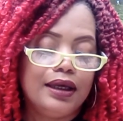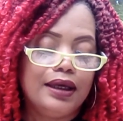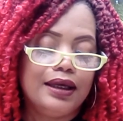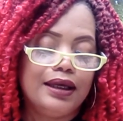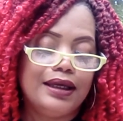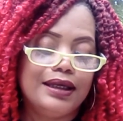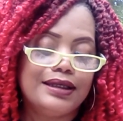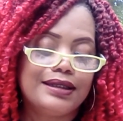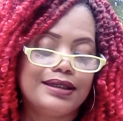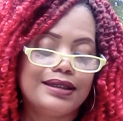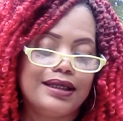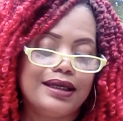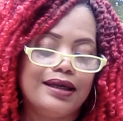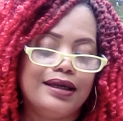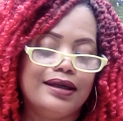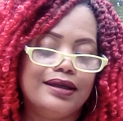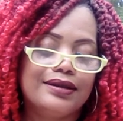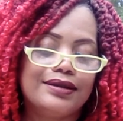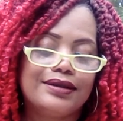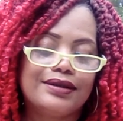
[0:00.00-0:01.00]
It
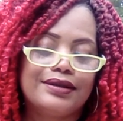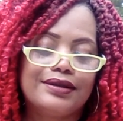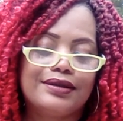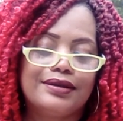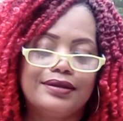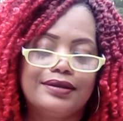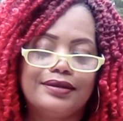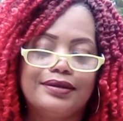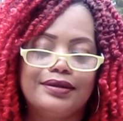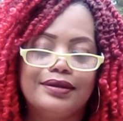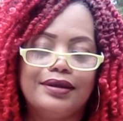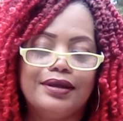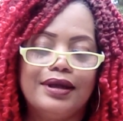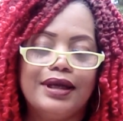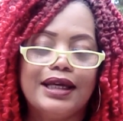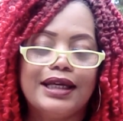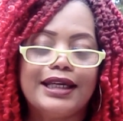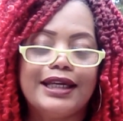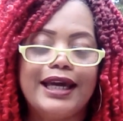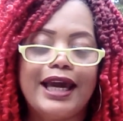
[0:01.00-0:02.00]
says
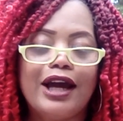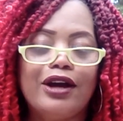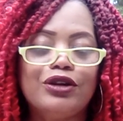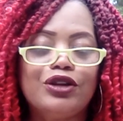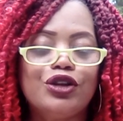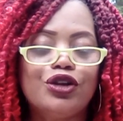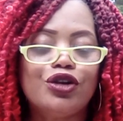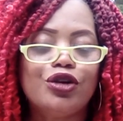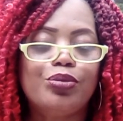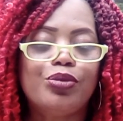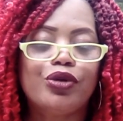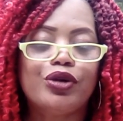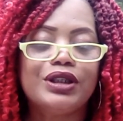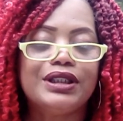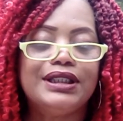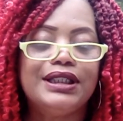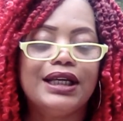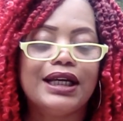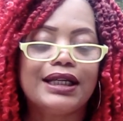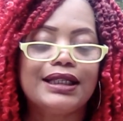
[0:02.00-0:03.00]

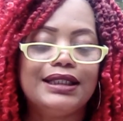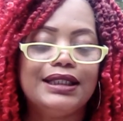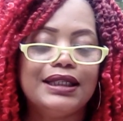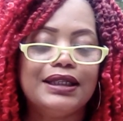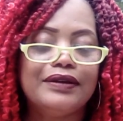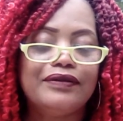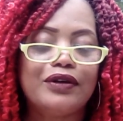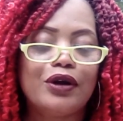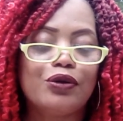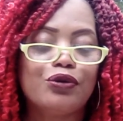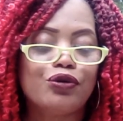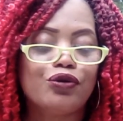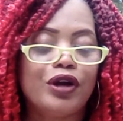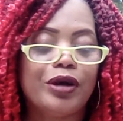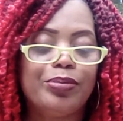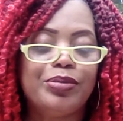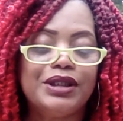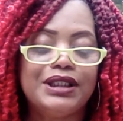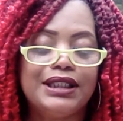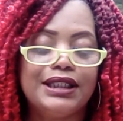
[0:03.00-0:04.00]
counterproductive
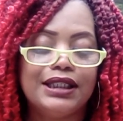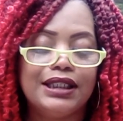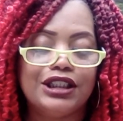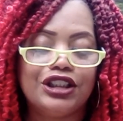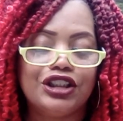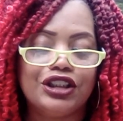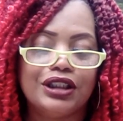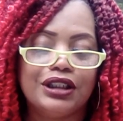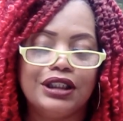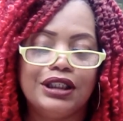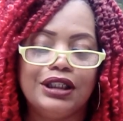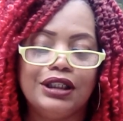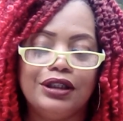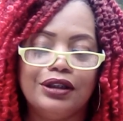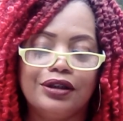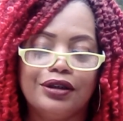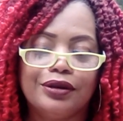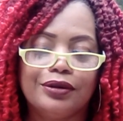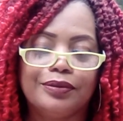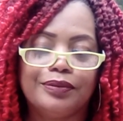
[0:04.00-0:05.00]
repetition
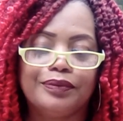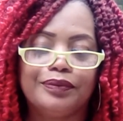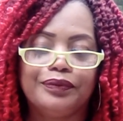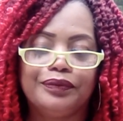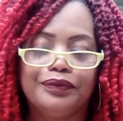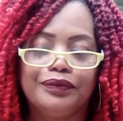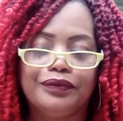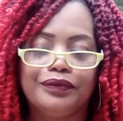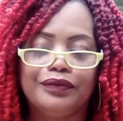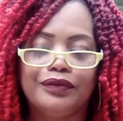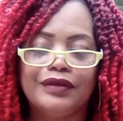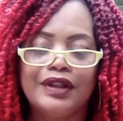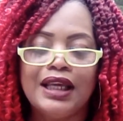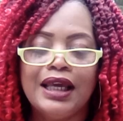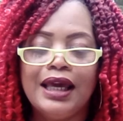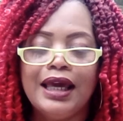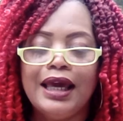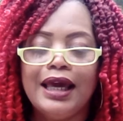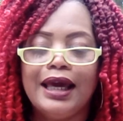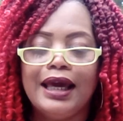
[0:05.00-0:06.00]
here.
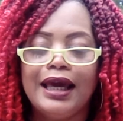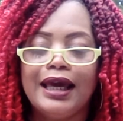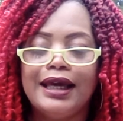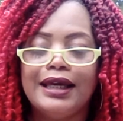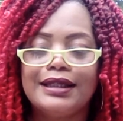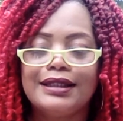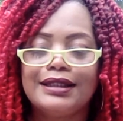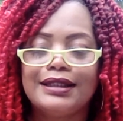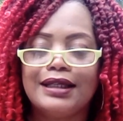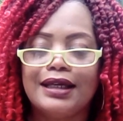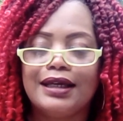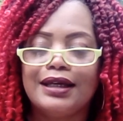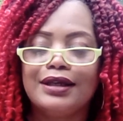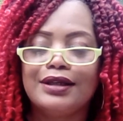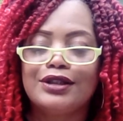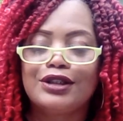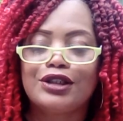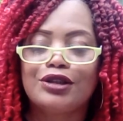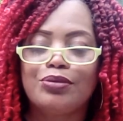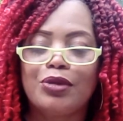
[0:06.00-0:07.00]
It says
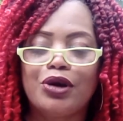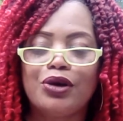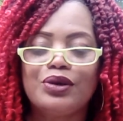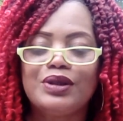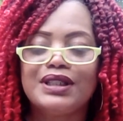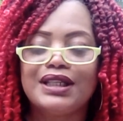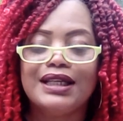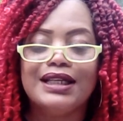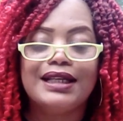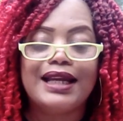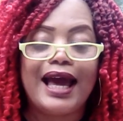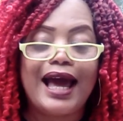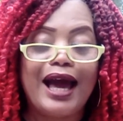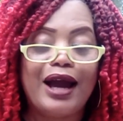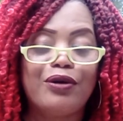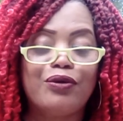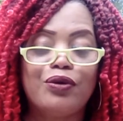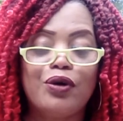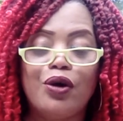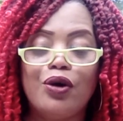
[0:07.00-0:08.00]
smirks and eye
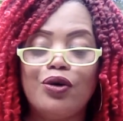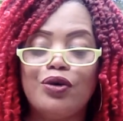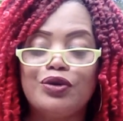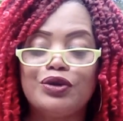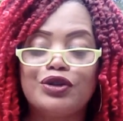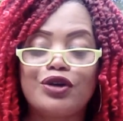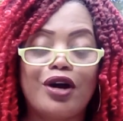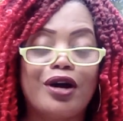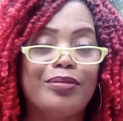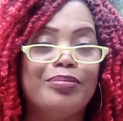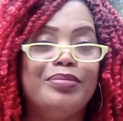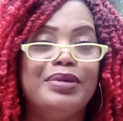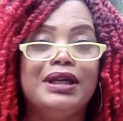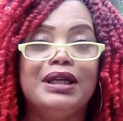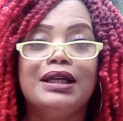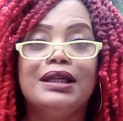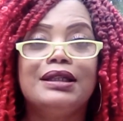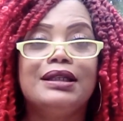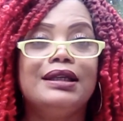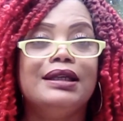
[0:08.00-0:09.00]
rolls are
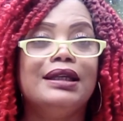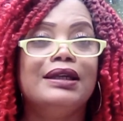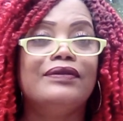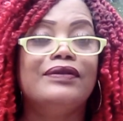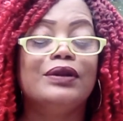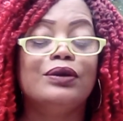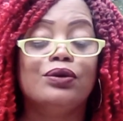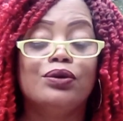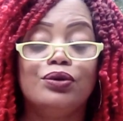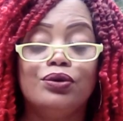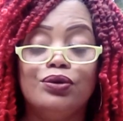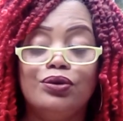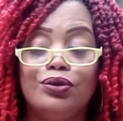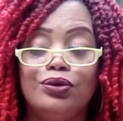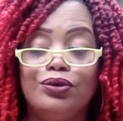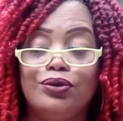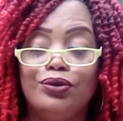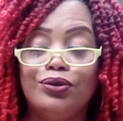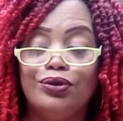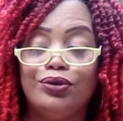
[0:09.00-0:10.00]
being given.
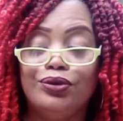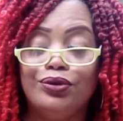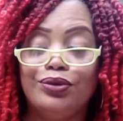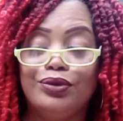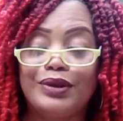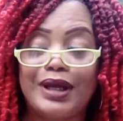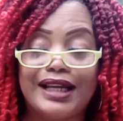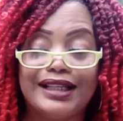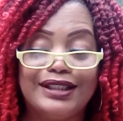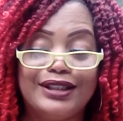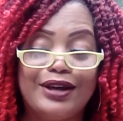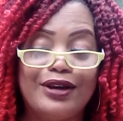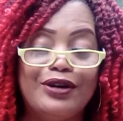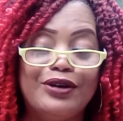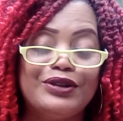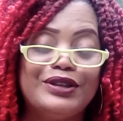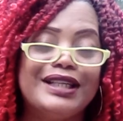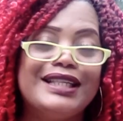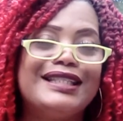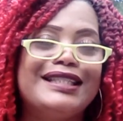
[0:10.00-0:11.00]
Ooh, I
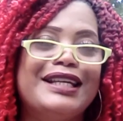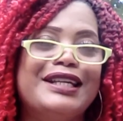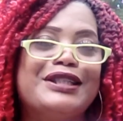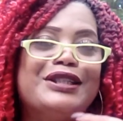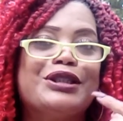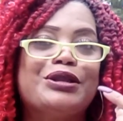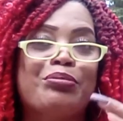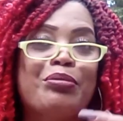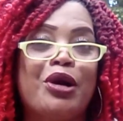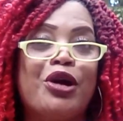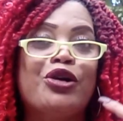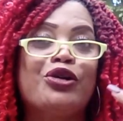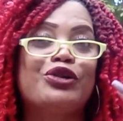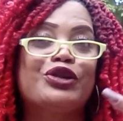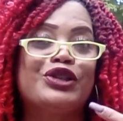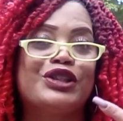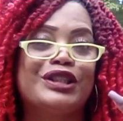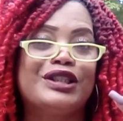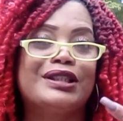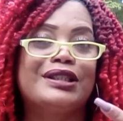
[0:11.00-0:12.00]
told you. It says
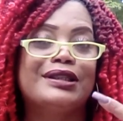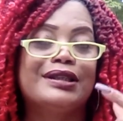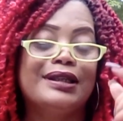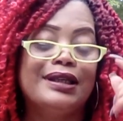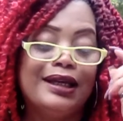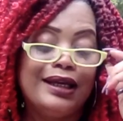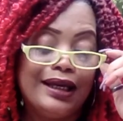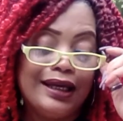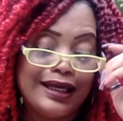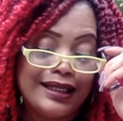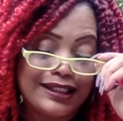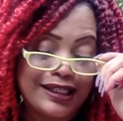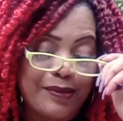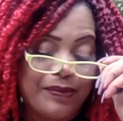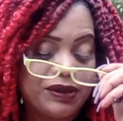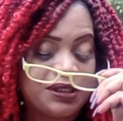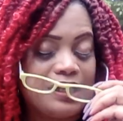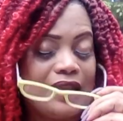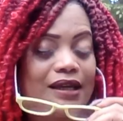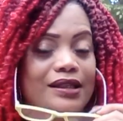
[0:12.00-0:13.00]
smirks. It's
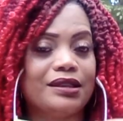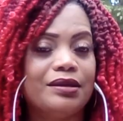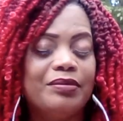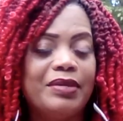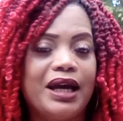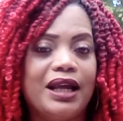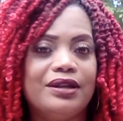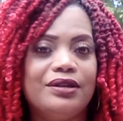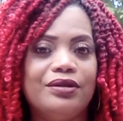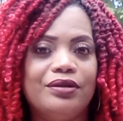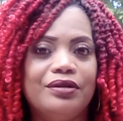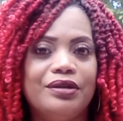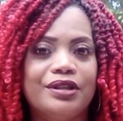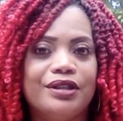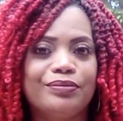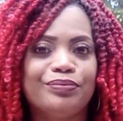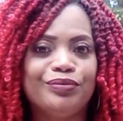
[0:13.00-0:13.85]
almost like somebody doing this.